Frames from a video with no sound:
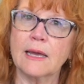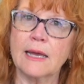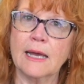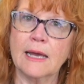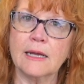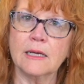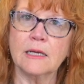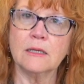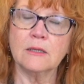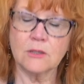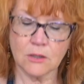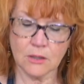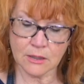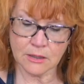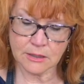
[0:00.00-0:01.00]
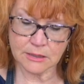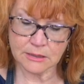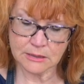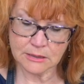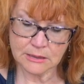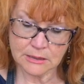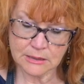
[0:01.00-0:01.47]
Adding dark,
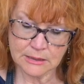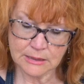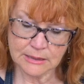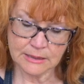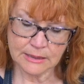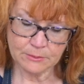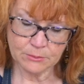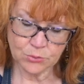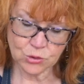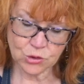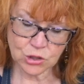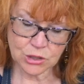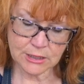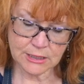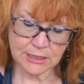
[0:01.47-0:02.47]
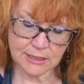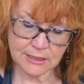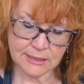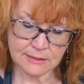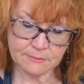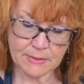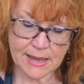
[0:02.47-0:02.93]
pushing
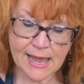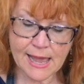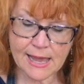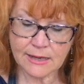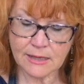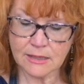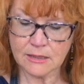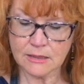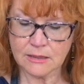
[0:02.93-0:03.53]
things back,